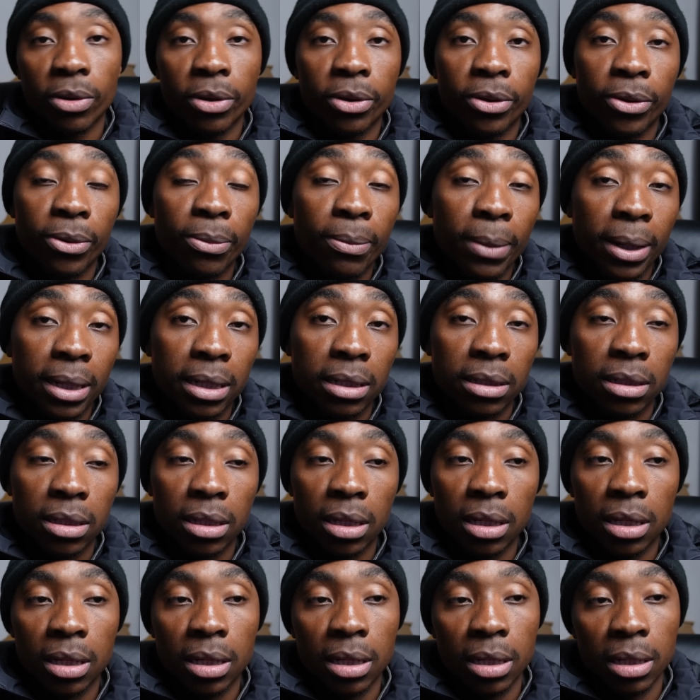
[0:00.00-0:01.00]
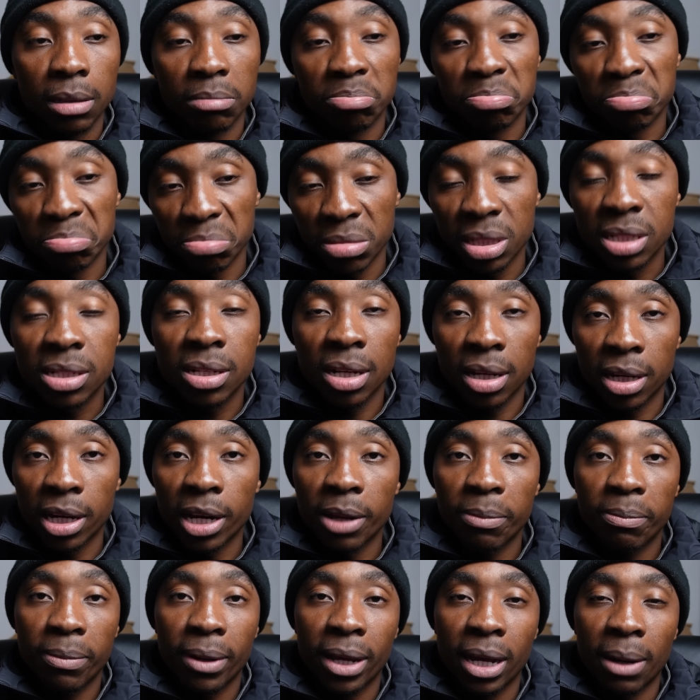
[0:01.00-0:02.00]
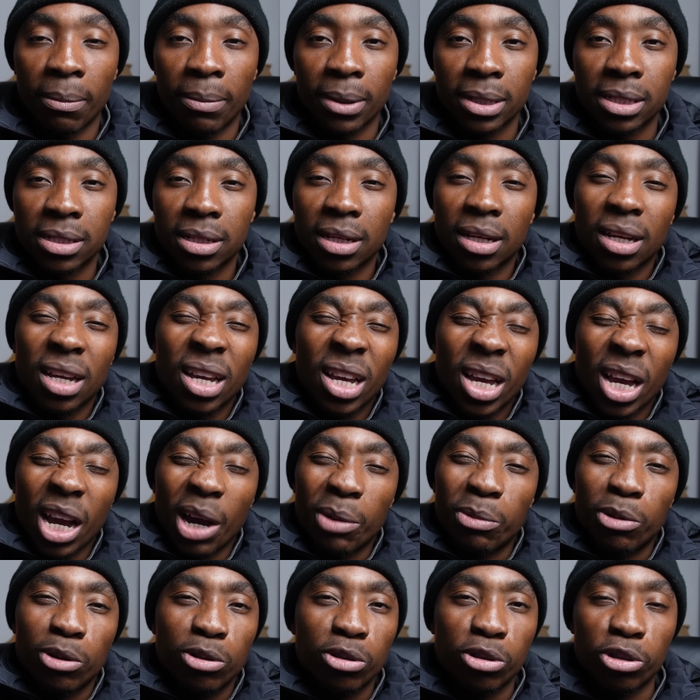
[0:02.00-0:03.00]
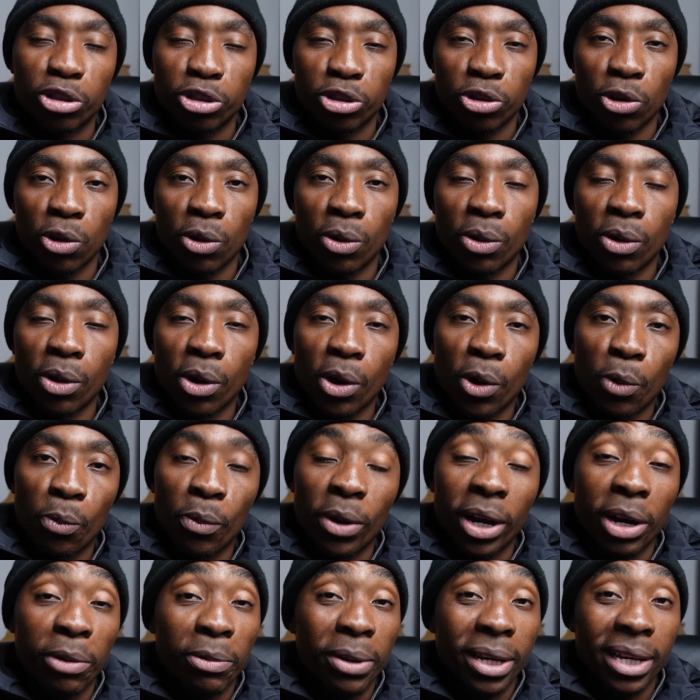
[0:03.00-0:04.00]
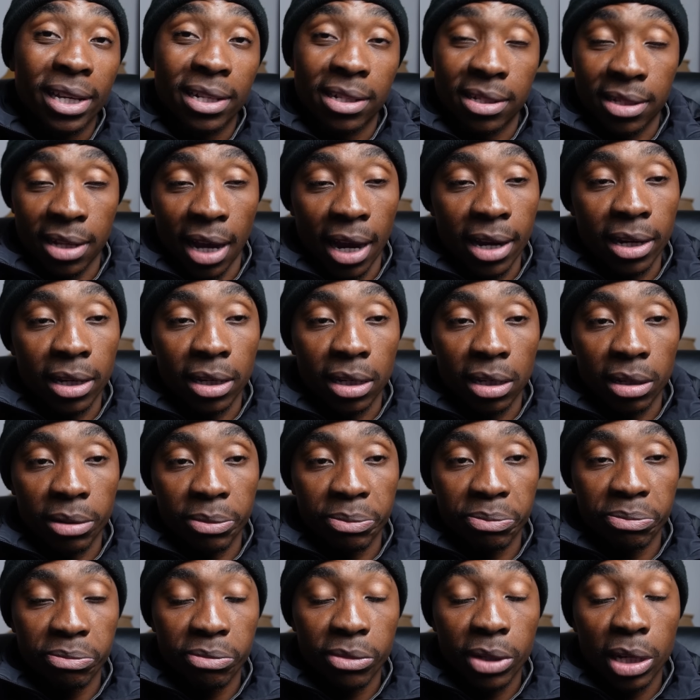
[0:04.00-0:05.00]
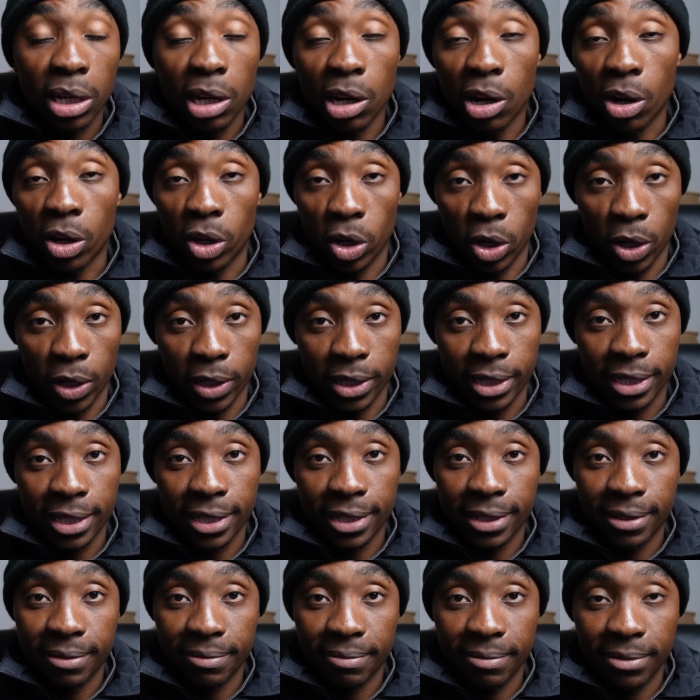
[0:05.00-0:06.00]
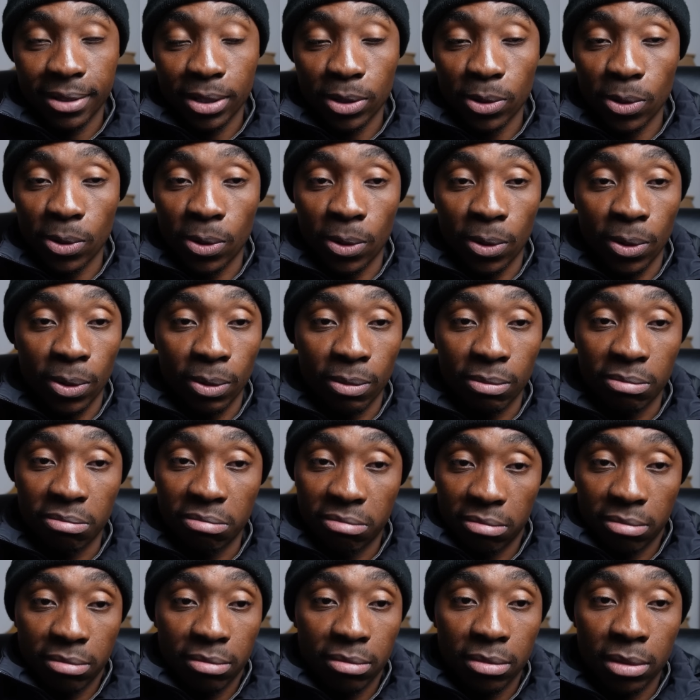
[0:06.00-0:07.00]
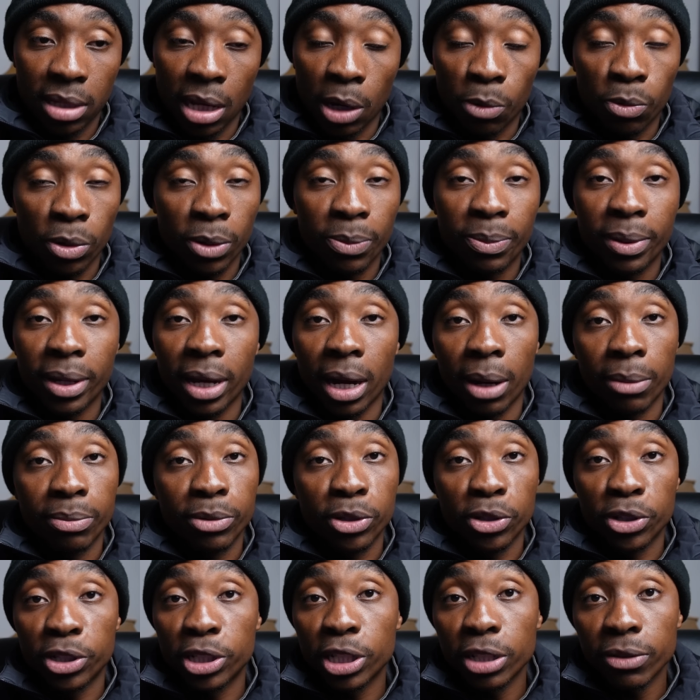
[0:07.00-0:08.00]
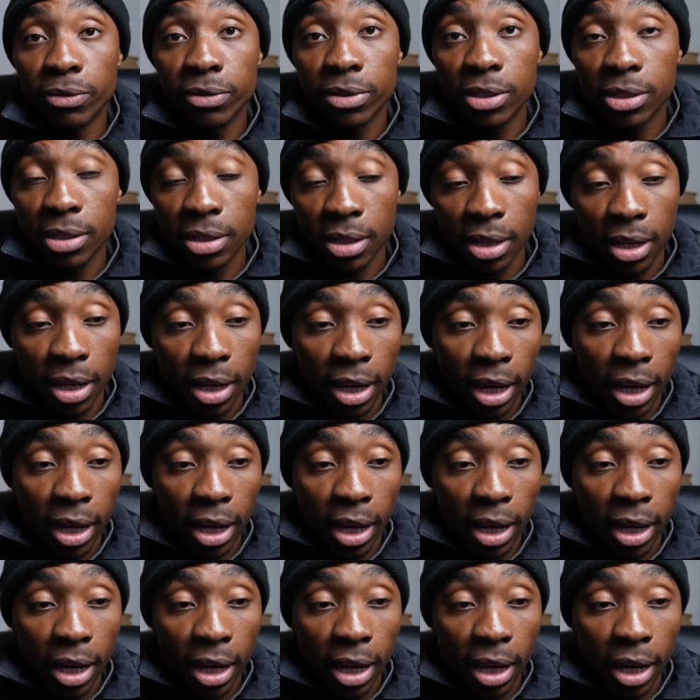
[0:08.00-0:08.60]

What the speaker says: Human. He's a great player, but I'm not too sure whether we can sign him or not. So that will be up to Chiefs